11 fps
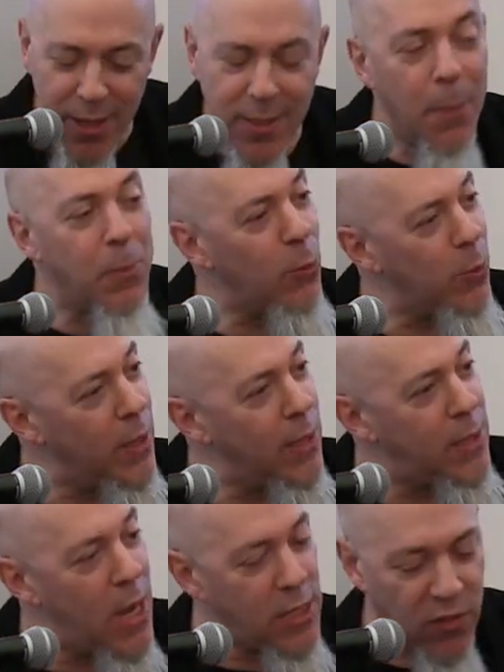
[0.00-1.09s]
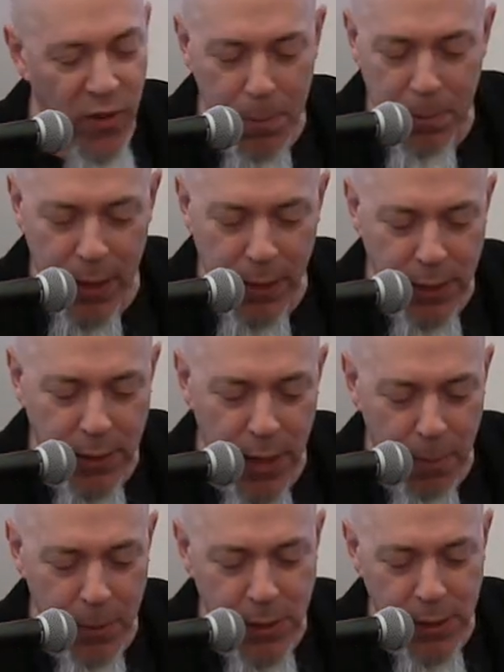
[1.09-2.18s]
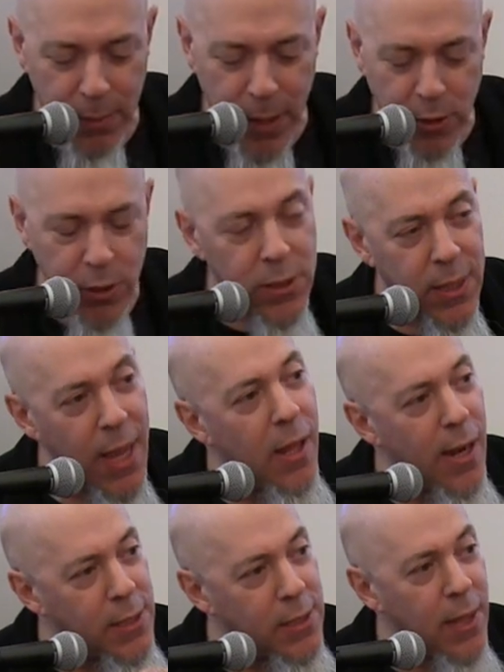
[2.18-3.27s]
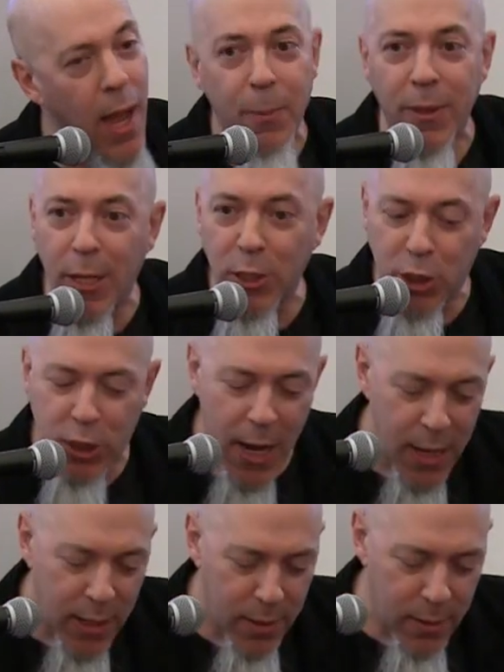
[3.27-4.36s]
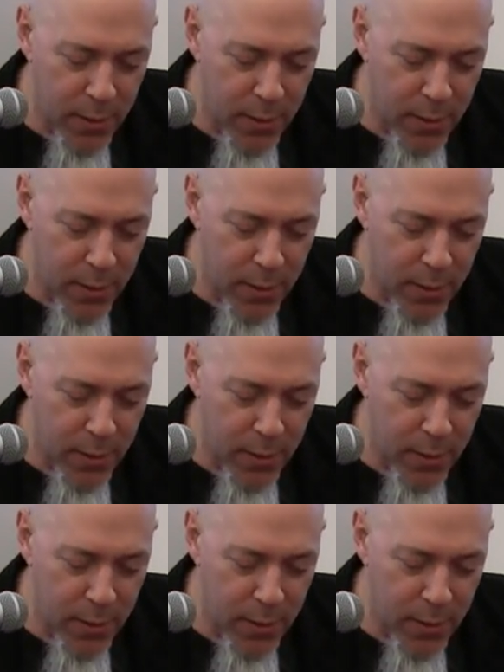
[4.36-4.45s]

something really does. If I play, let's say, up a C major scale and I stop and then shake,